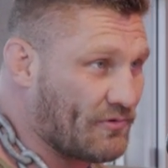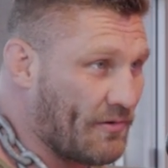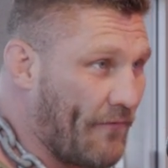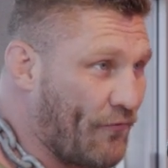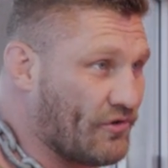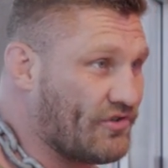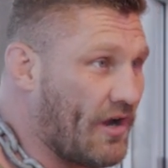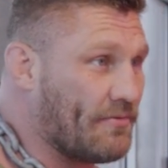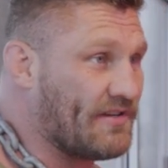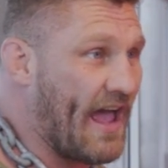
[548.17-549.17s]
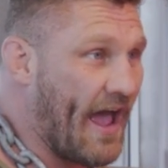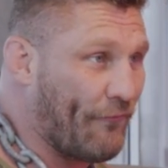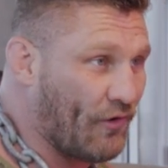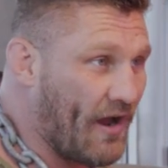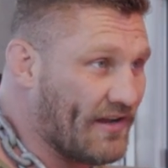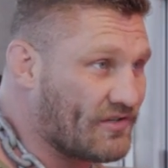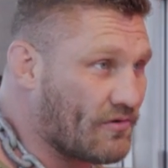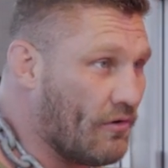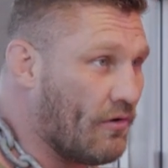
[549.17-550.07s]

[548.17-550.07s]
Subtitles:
It was one of my first jobs after high school.